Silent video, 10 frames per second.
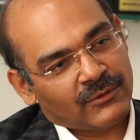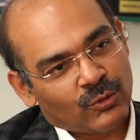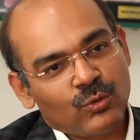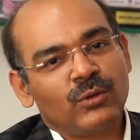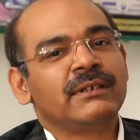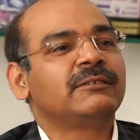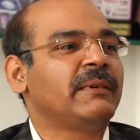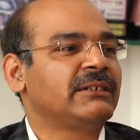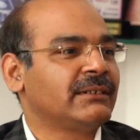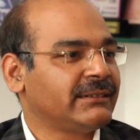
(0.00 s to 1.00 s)
Through this
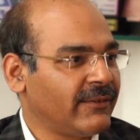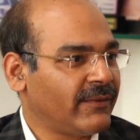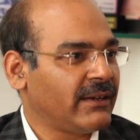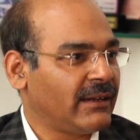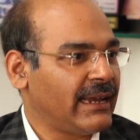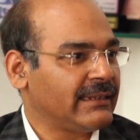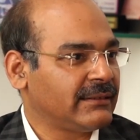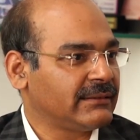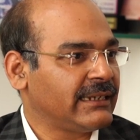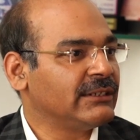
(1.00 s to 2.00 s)
Patient Safety Alliance,
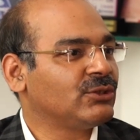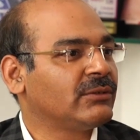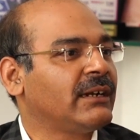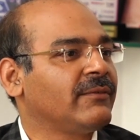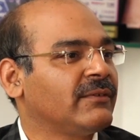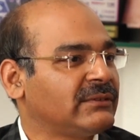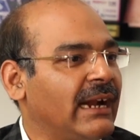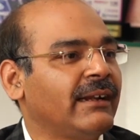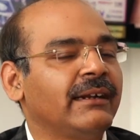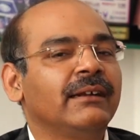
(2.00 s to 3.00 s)
this NGO that we have
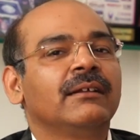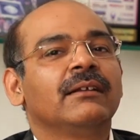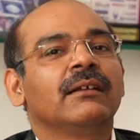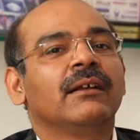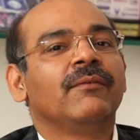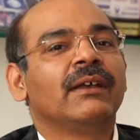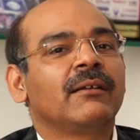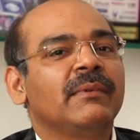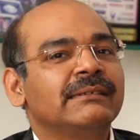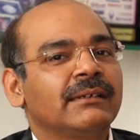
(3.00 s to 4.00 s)
started, we
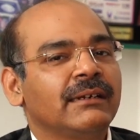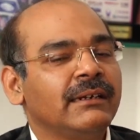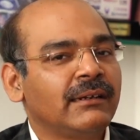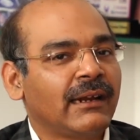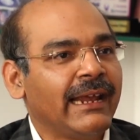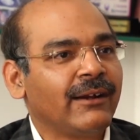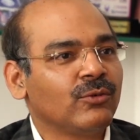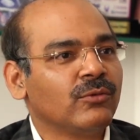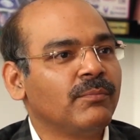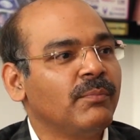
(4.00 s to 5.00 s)
are basically trying
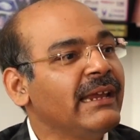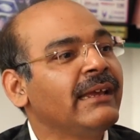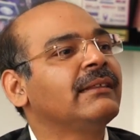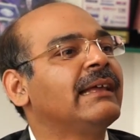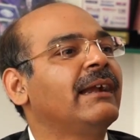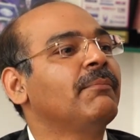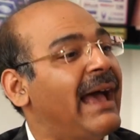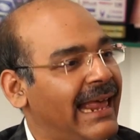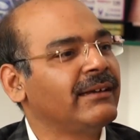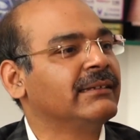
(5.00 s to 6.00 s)
to bring that
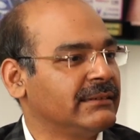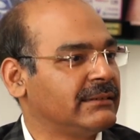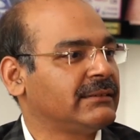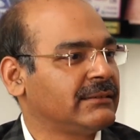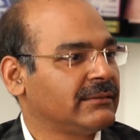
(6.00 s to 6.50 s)
balance,